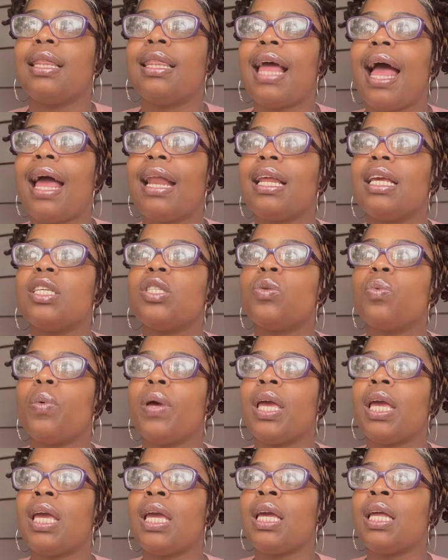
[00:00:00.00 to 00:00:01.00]
that is
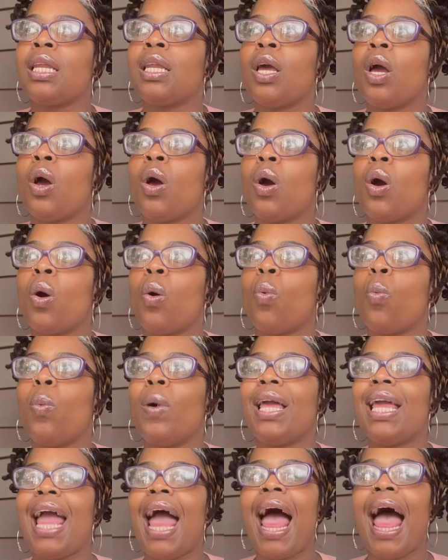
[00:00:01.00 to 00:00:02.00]
when
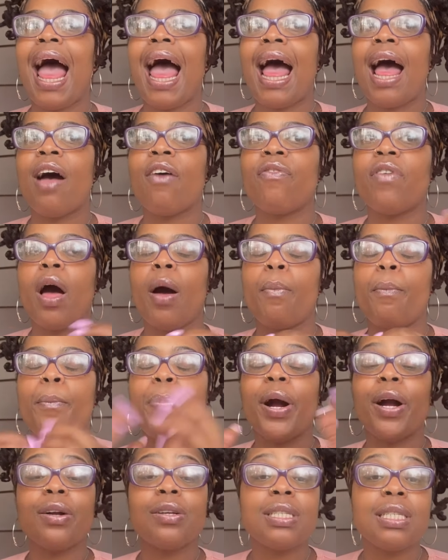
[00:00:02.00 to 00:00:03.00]
we have a
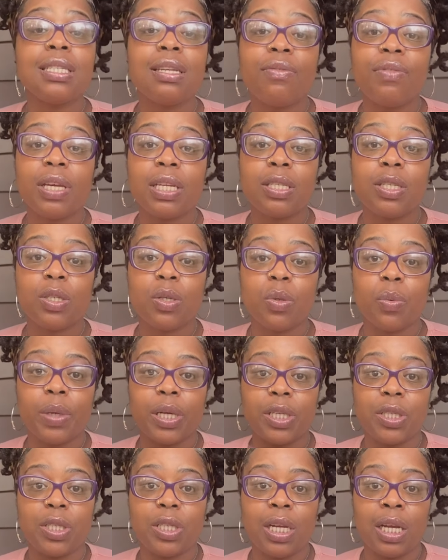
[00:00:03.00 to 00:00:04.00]
burst of
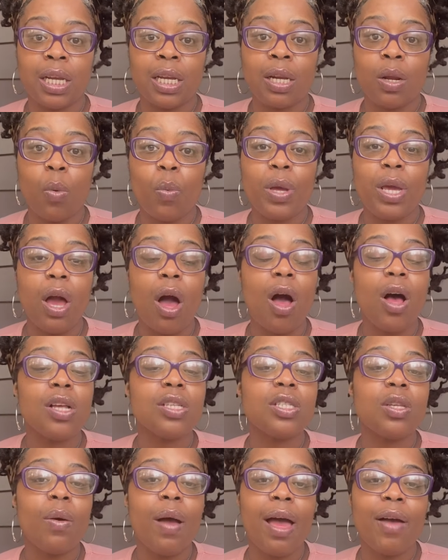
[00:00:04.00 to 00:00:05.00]
intuition. We
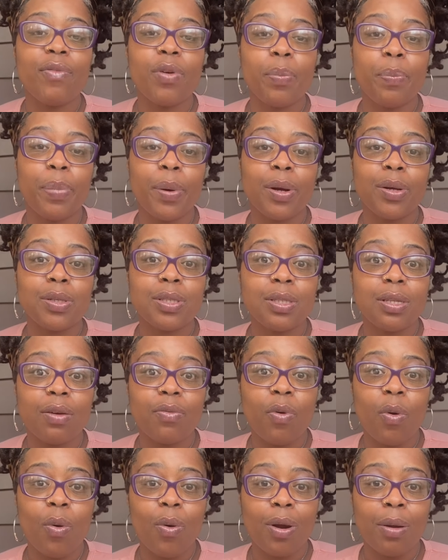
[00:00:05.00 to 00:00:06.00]
also have a burst of
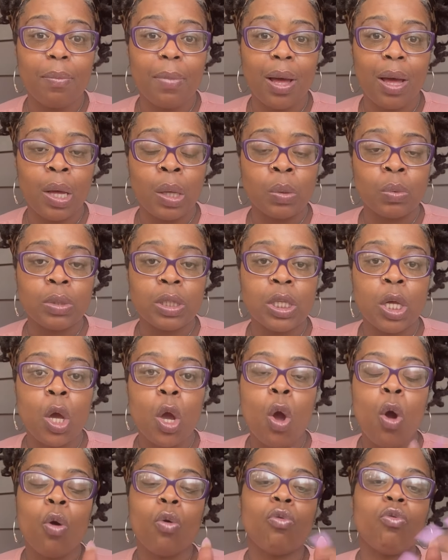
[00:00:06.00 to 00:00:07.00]
hormones.
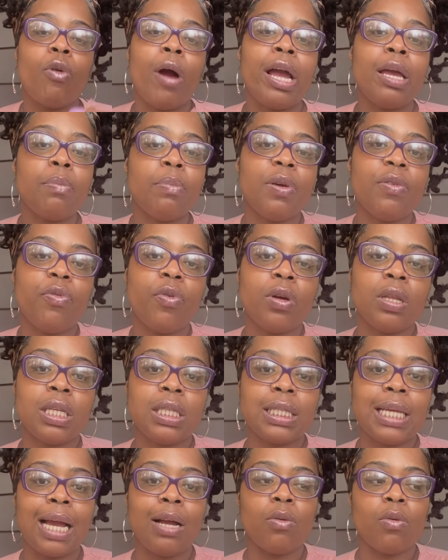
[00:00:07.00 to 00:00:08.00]
Right before the
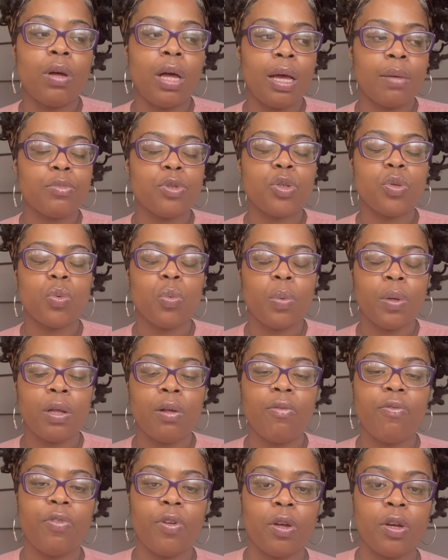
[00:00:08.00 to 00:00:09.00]
cycle comes, you
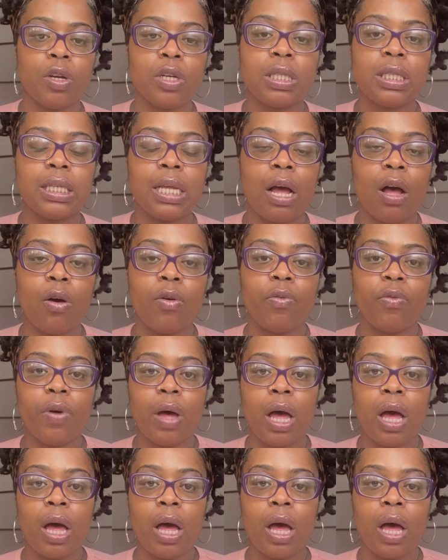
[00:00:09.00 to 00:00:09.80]
will feel yourself